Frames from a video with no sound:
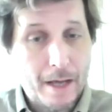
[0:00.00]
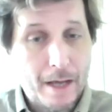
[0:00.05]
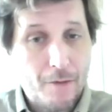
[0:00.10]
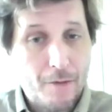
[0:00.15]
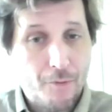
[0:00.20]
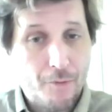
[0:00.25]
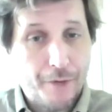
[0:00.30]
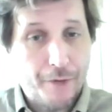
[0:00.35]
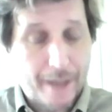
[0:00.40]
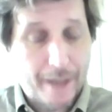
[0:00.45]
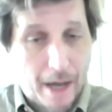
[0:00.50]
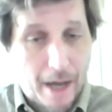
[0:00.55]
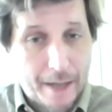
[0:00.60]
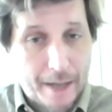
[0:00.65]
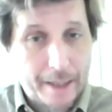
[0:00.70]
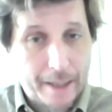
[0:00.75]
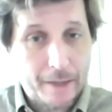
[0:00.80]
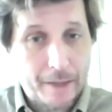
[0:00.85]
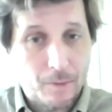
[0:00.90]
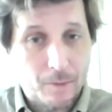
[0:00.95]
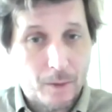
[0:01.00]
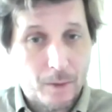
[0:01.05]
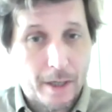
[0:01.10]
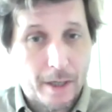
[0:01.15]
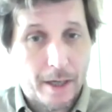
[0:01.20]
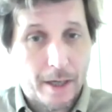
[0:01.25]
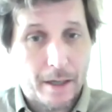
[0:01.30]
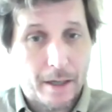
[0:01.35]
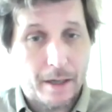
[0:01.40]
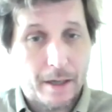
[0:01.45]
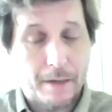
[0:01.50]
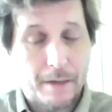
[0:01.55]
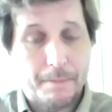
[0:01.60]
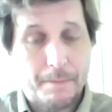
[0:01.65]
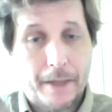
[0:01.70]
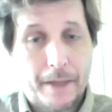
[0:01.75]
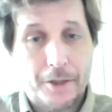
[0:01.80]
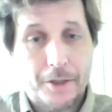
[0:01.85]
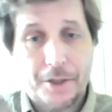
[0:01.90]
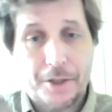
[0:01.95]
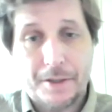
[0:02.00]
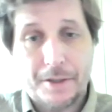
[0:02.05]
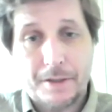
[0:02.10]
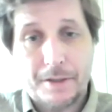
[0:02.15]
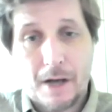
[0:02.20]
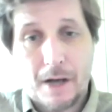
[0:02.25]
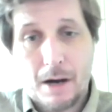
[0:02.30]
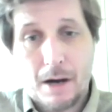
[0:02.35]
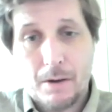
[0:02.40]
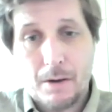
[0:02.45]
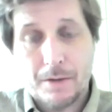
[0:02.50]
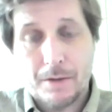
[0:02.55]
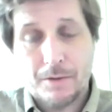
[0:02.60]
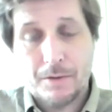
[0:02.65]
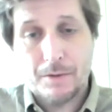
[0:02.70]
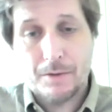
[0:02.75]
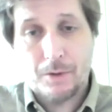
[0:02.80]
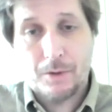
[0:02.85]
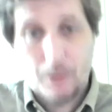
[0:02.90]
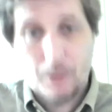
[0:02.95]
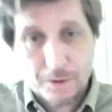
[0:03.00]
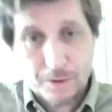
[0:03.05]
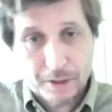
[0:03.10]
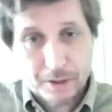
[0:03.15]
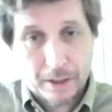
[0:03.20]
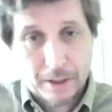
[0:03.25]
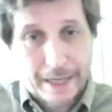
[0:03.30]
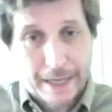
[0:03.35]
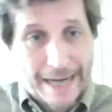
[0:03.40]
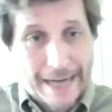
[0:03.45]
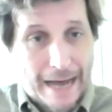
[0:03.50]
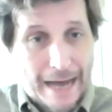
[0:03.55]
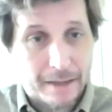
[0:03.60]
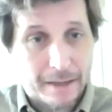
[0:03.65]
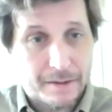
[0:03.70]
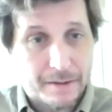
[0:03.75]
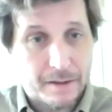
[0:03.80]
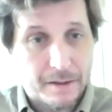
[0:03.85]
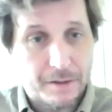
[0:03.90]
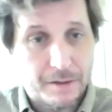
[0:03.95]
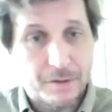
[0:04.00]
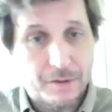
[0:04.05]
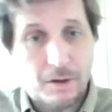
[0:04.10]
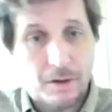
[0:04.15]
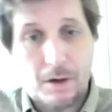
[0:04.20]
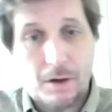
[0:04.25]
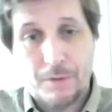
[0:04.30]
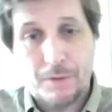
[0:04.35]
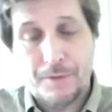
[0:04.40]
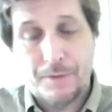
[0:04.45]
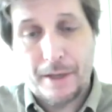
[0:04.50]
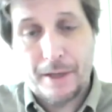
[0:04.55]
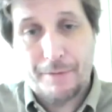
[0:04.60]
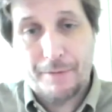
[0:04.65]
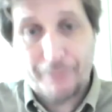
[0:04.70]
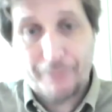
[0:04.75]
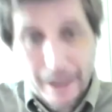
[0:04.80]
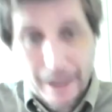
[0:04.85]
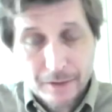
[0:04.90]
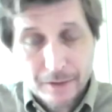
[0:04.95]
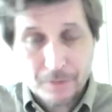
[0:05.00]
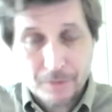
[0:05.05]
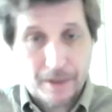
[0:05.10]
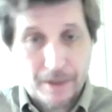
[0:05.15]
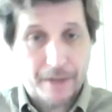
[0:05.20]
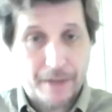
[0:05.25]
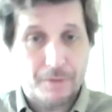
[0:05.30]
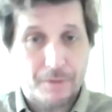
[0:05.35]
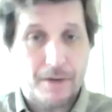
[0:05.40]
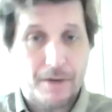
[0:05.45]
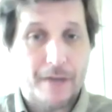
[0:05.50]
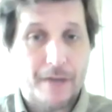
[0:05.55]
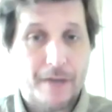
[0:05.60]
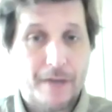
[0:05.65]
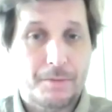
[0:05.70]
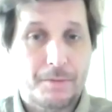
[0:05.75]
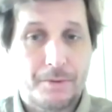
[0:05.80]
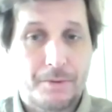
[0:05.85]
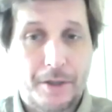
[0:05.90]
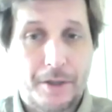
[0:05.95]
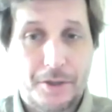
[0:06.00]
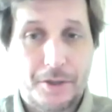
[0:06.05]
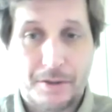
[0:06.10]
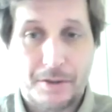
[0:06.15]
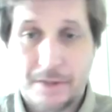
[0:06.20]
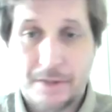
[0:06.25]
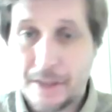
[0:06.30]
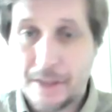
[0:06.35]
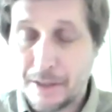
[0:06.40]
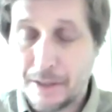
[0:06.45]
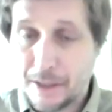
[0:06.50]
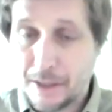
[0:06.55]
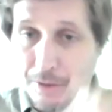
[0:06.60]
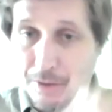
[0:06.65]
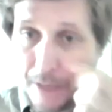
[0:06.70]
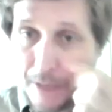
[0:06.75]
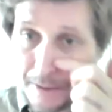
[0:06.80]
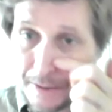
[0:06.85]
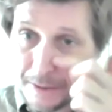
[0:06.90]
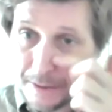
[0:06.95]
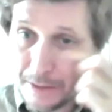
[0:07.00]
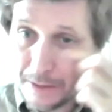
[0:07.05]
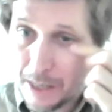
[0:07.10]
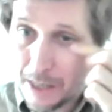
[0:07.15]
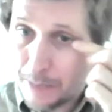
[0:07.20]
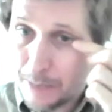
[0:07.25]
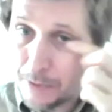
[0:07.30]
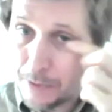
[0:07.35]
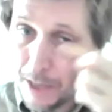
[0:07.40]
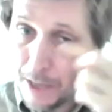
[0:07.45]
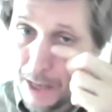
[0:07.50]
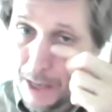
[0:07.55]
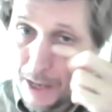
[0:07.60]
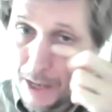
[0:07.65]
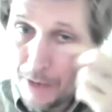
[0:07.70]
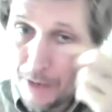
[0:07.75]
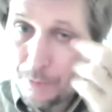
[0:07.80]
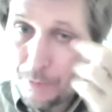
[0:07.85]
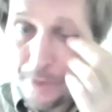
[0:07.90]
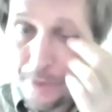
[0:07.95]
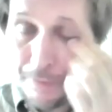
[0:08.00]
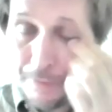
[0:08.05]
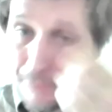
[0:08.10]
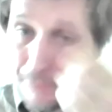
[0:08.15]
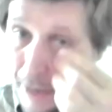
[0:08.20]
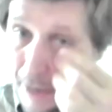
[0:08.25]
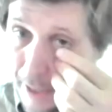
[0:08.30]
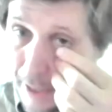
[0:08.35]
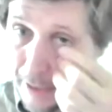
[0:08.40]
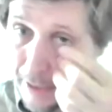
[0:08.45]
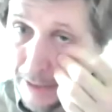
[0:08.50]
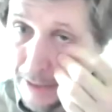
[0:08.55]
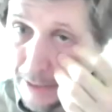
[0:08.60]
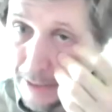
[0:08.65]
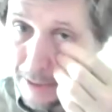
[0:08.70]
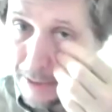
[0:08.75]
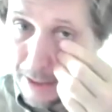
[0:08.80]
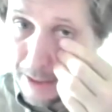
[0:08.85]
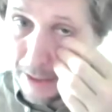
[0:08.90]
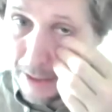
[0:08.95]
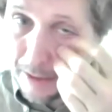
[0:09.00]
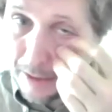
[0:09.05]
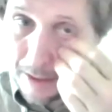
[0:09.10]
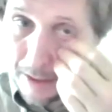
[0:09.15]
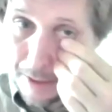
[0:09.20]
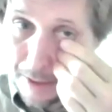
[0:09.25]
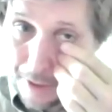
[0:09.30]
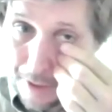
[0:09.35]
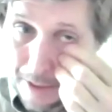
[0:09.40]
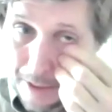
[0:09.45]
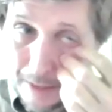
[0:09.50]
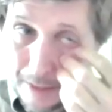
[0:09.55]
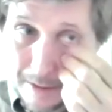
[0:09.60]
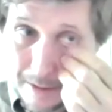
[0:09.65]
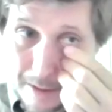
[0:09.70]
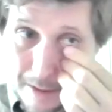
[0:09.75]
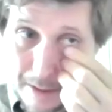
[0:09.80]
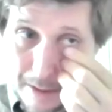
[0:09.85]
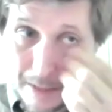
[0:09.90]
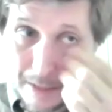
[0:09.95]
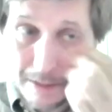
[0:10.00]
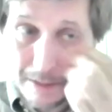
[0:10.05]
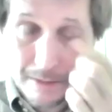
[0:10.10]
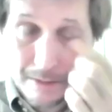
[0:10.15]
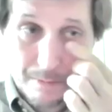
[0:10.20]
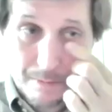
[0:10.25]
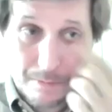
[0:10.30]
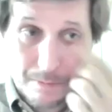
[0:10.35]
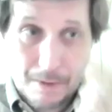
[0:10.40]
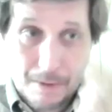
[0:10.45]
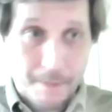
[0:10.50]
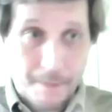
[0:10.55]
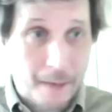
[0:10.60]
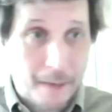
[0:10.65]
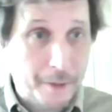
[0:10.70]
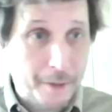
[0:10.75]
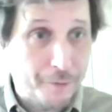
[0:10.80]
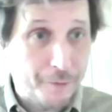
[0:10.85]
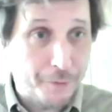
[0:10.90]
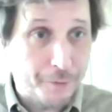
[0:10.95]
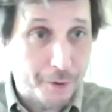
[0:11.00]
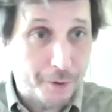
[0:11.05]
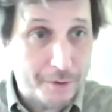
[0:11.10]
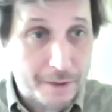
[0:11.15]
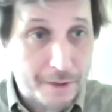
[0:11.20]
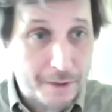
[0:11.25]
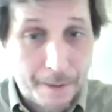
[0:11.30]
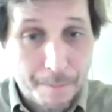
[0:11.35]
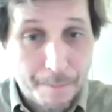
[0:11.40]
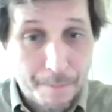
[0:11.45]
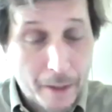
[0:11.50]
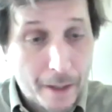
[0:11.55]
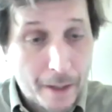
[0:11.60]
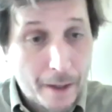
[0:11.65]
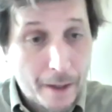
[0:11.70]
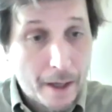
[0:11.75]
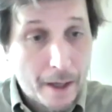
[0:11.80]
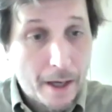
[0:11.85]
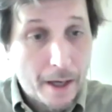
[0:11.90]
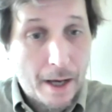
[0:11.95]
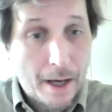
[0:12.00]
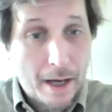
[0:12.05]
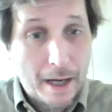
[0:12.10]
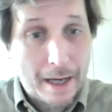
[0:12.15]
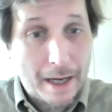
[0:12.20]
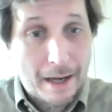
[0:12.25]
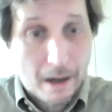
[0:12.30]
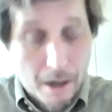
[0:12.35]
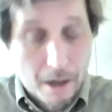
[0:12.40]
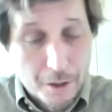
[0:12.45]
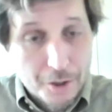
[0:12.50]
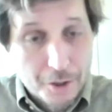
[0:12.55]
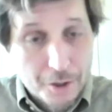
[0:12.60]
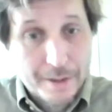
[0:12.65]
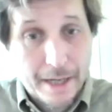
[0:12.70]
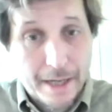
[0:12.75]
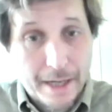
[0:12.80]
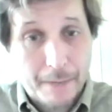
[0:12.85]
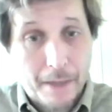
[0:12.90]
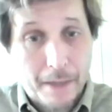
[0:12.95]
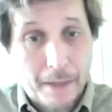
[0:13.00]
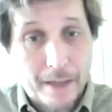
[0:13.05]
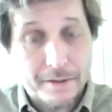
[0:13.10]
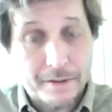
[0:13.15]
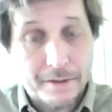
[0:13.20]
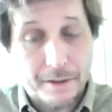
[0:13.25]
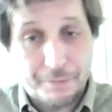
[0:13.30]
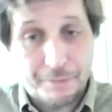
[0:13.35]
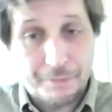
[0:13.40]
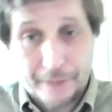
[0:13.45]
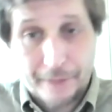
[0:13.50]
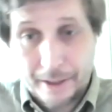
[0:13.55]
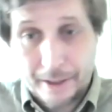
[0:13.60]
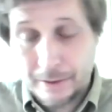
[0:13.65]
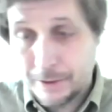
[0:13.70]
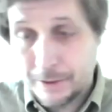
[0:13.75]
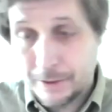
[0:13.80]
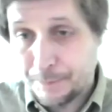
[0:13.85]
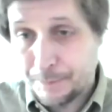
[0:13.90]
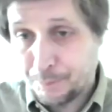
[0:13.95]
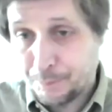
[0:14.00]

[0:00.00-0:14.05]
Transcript: Regarding what I mentioned, our causal analysis of the effects of lender of last operations in crisis times, we find indeed, and I think that's maybe a first here, large stabilizing effects.